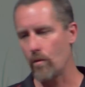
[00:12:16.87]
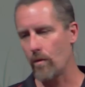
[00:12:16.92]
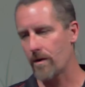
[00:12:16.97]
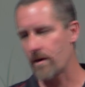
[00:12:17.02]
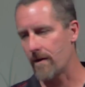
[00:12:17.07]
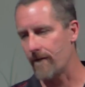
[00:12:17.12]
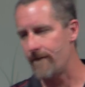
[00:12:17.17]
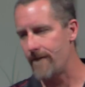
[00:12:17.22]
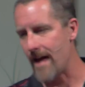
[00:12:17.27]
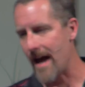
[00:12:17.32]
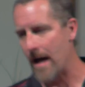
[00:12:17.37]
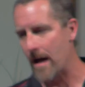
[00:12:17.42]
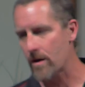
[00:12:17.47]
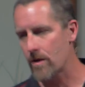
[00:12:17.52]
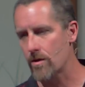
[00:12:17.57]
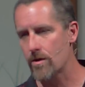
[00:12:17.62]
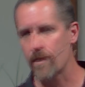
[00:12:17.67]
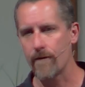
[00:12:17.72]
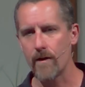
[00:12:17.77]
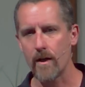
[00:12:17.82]
what the
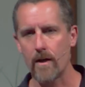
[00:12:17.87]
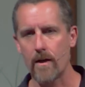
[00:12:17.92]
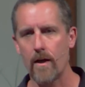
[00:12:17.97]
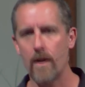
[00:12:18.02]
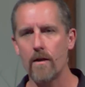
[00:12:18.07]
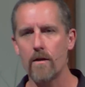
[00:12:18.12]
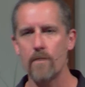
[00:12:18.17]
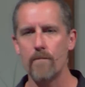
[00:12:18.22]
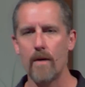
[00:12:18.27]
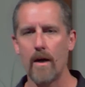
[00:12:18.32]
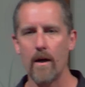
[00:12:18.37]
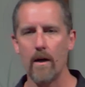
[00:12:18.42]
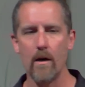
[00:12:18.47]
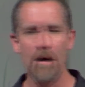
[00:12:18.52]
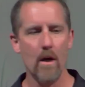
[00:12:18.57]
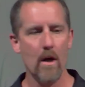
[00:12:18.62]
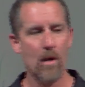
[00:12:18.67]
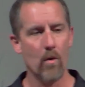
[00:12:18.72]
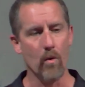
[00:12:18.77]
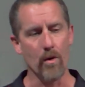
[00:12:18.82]
values of the kingdom are,
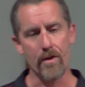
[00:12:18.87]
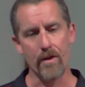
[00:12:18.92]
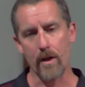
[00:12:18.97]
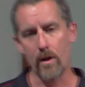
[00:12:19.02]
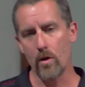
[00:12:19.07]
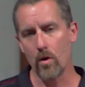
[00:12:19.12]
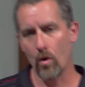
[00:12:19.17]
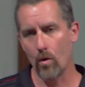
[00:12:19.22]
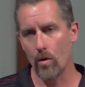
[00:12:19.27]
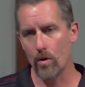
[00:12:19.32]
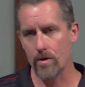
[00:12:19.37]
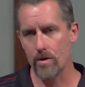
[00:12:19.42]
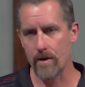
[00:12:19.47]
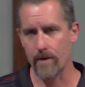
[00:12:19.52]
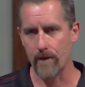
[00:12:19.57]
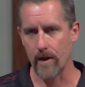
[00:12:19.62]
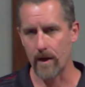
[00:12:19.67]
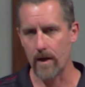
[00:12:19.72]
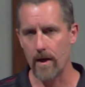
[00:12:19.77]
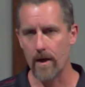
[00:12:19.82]
what the goals of
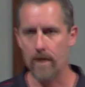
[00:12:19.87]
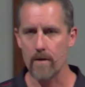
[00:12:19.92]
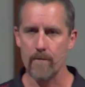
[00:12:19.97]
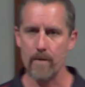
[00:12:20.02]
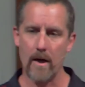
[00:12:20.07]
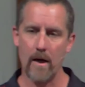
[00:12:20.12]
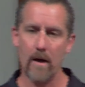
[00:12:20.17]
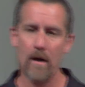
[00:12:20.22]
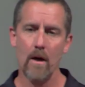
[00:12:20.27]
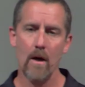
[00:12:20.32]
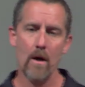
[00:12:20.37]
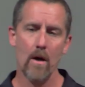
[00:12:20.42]
the kingdom are,